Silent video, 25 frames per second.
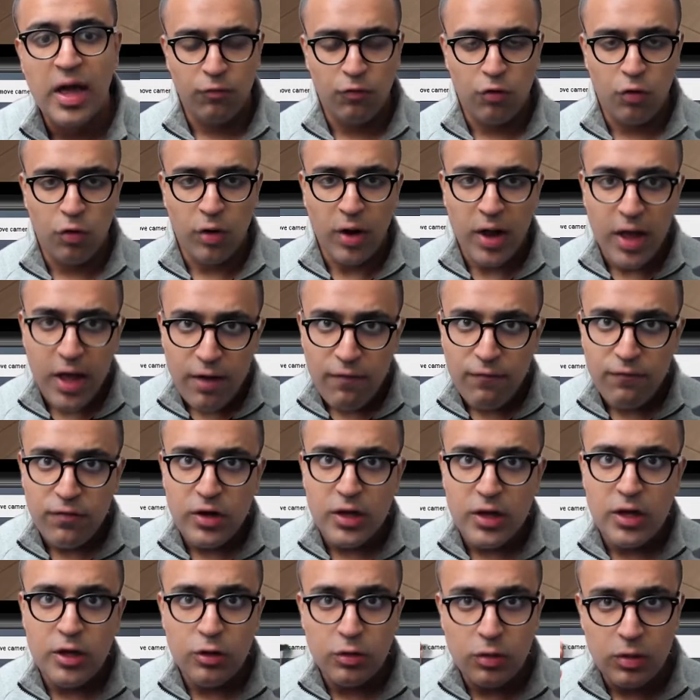for
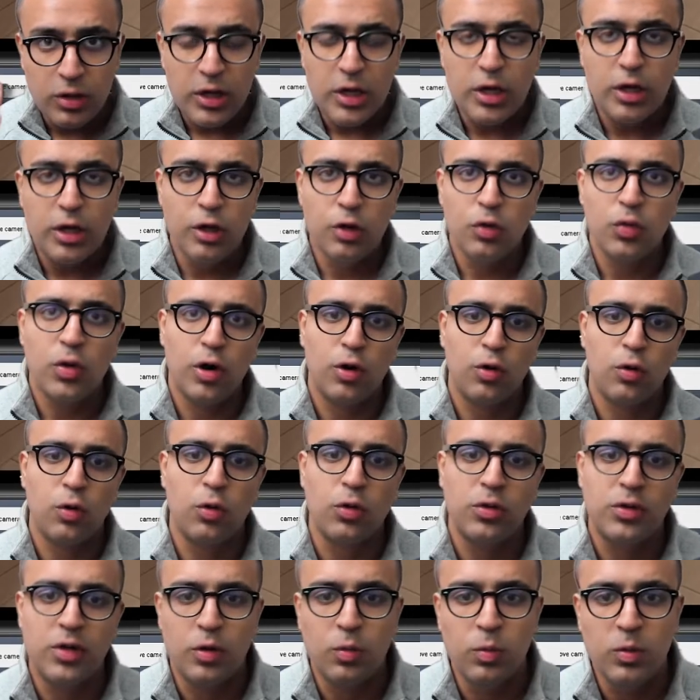every unique QR
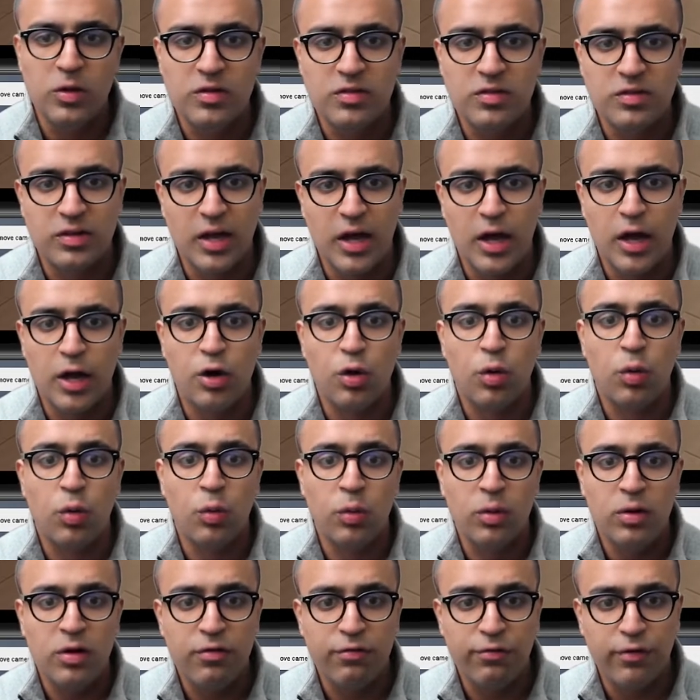code that we scan,
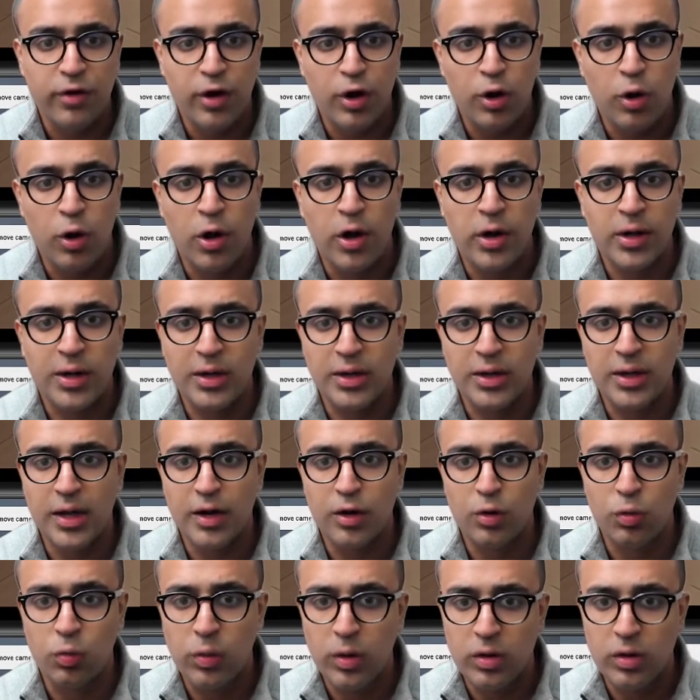only fire on
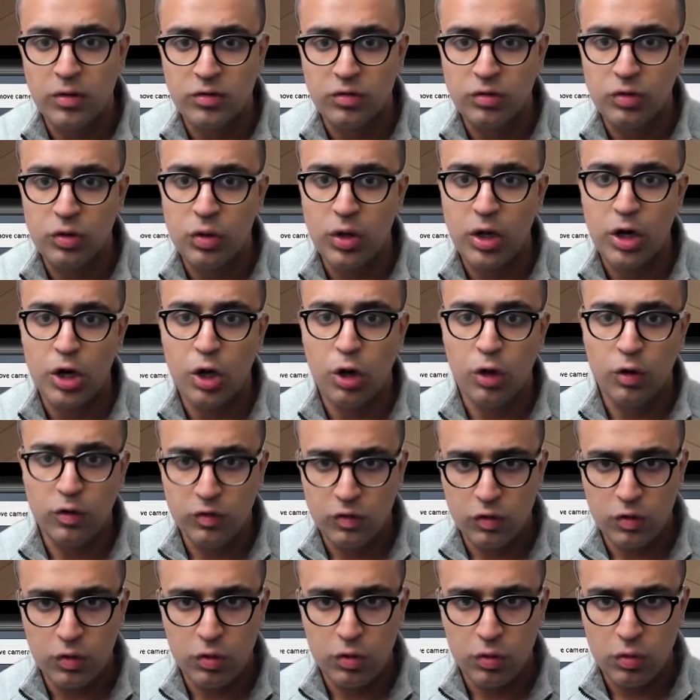detect once. You can
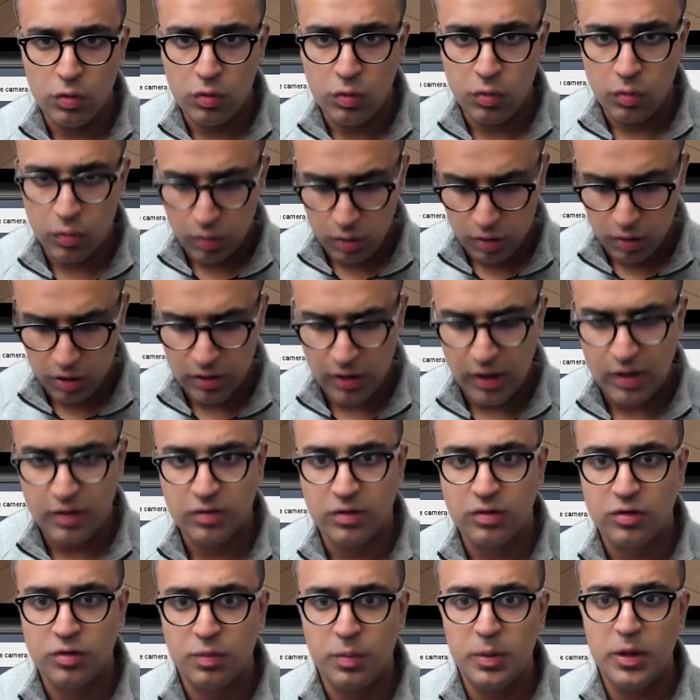also do
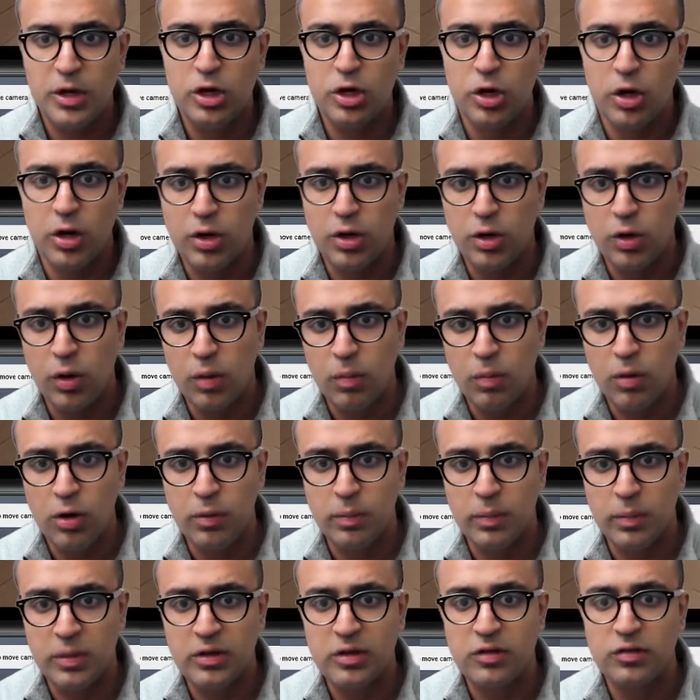detection speed dot normal,
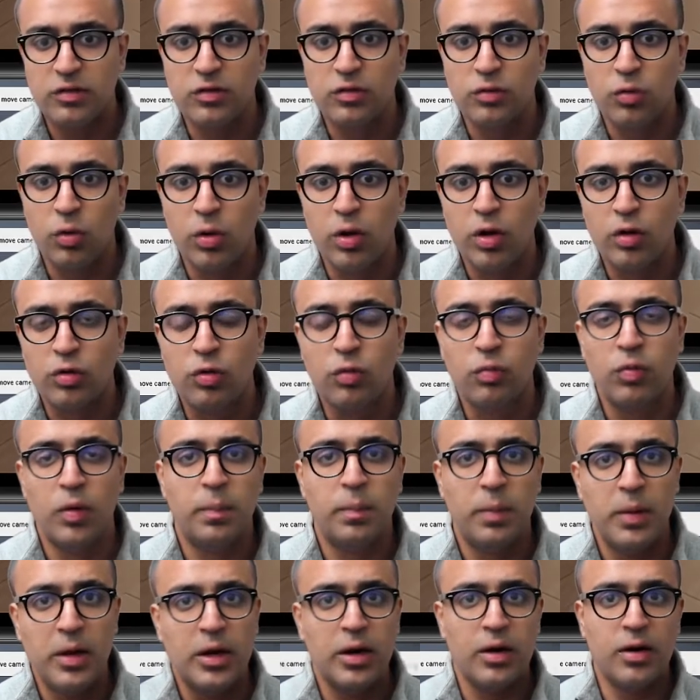but this is going to
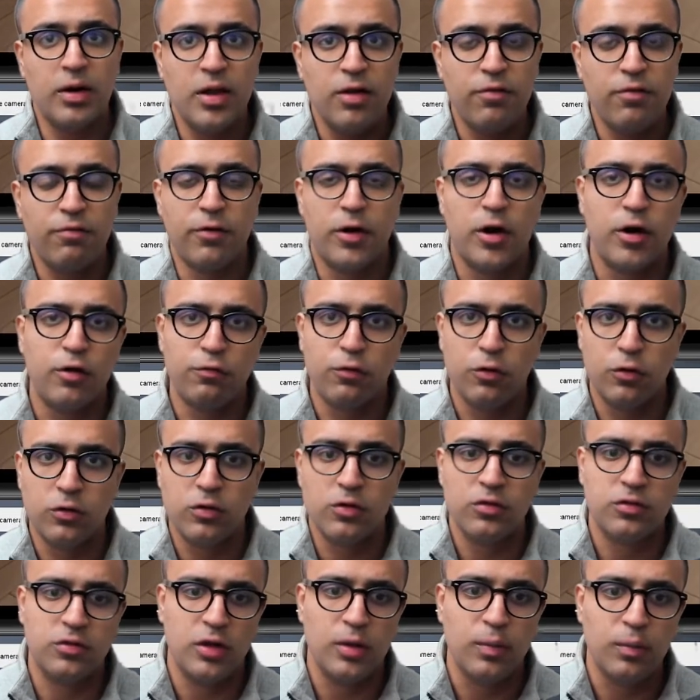repeatedly fire for the
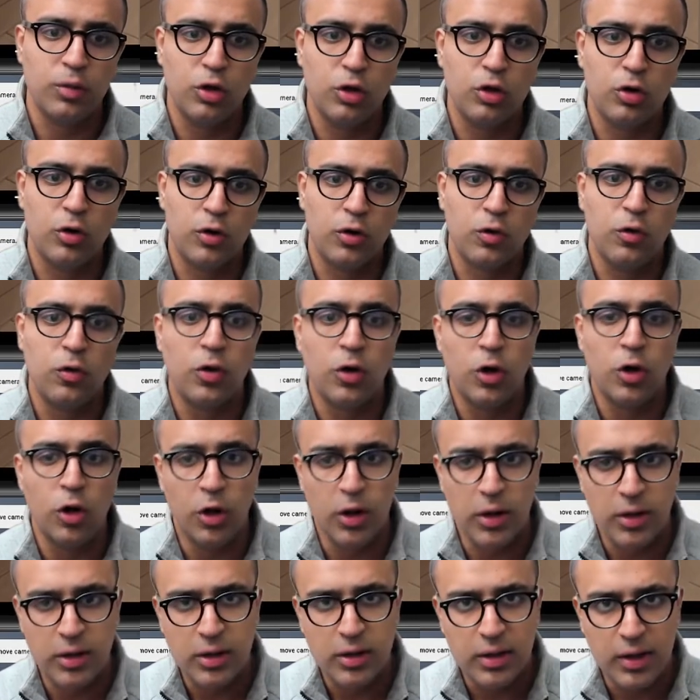same QR code
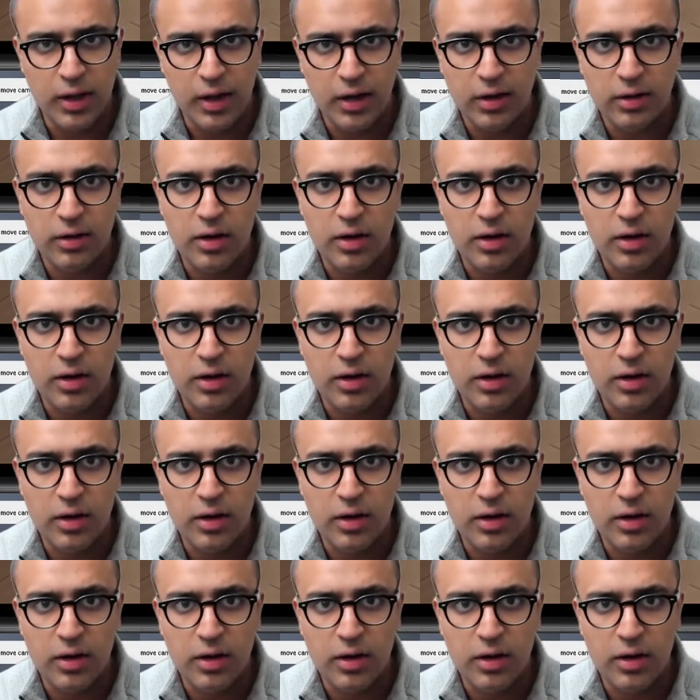on detect.